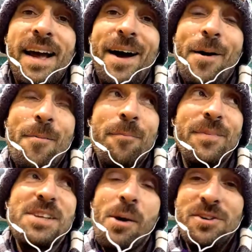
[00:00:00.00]

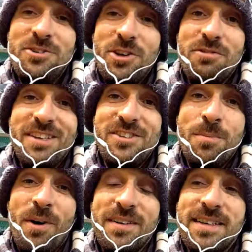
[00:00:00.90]
Go enjoy the rest of
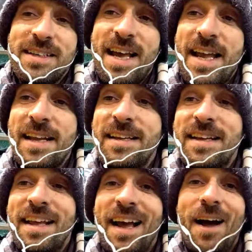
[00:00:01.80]
your Boxing Day.
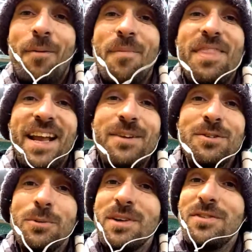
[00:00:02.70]
Thank you
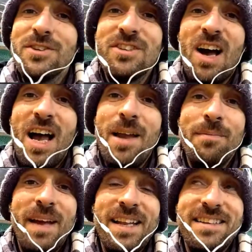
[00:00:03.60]
as always for your
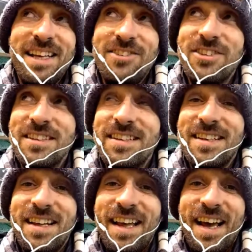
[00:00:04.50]
time and attention.
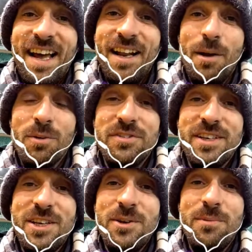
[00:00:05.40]
And I will
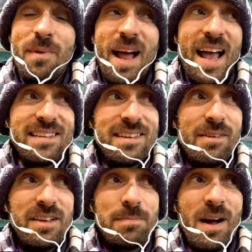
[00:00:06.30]
see you at
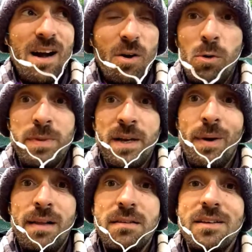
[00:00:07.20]
Selhurst Park, all being
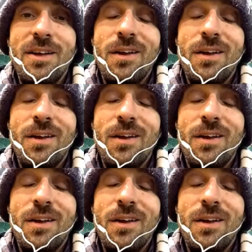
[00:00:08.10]
well,